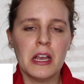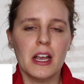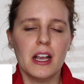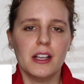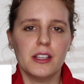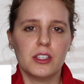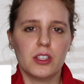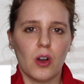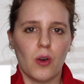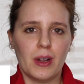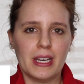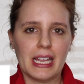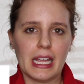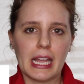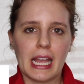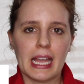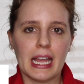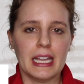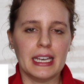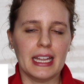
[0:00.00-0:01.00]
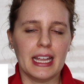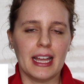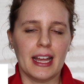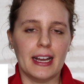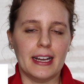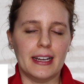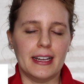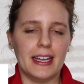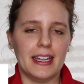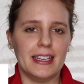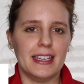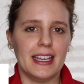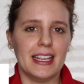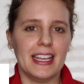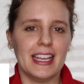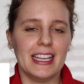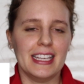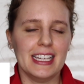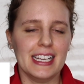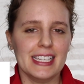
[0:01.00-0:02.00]
So an
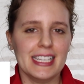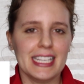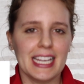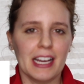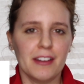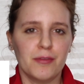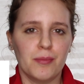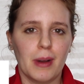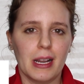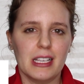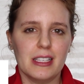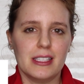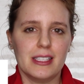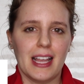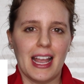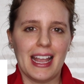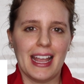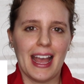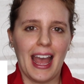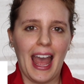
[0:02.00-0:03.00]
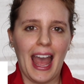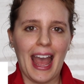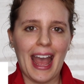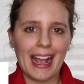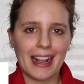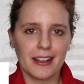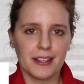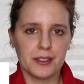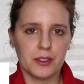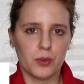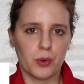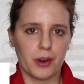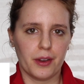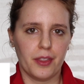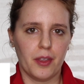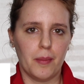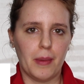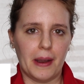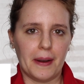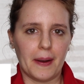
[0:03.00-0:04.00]
ETF might say X
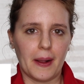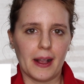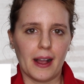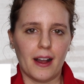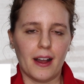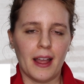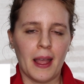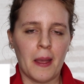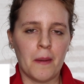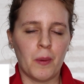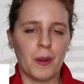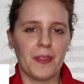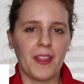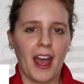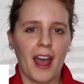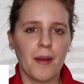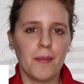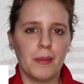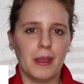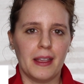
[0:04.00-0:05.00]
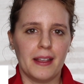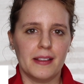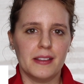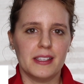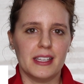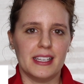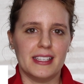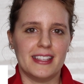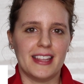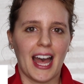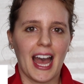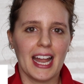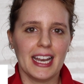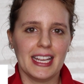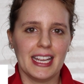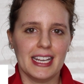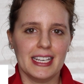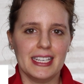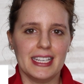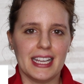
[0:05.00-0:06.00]
North America, and what that means is
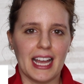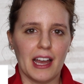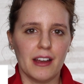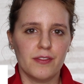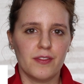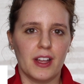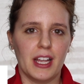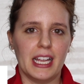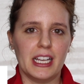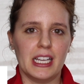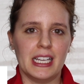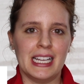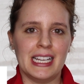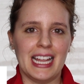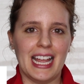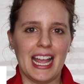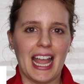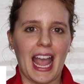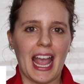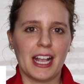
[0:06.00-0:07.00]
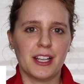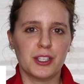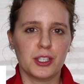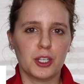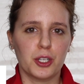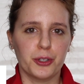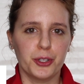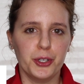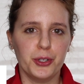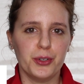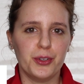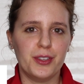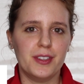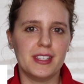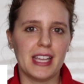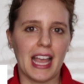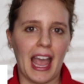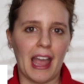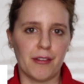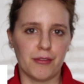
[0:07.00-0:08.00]
that ETF
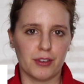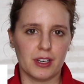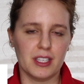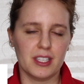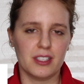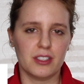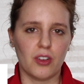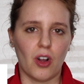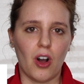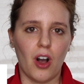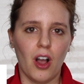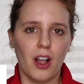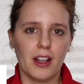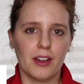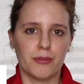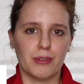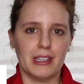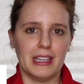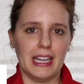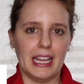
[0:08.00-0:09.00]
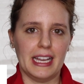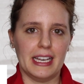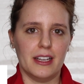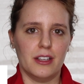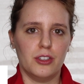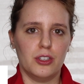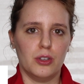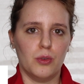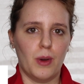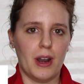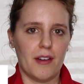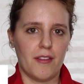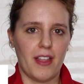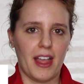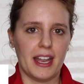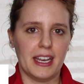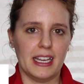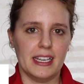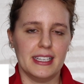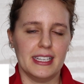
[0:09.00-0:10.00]
excludes every stock related to whatever
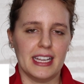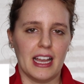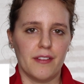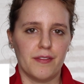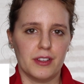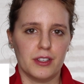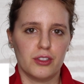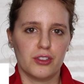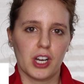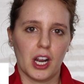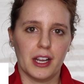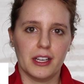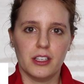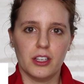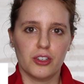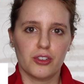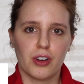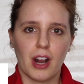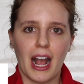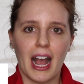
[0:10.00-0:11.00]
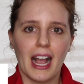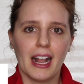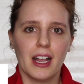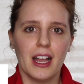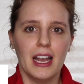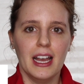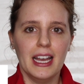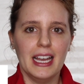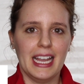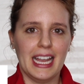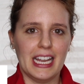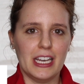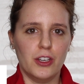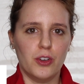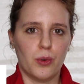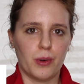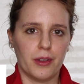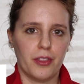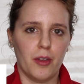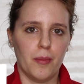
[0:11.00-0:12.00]
that ETF is trying to track in
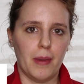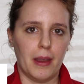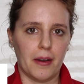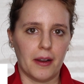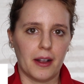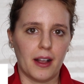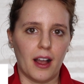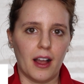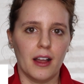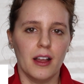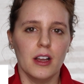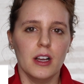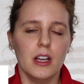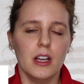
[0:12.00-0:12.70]
North America.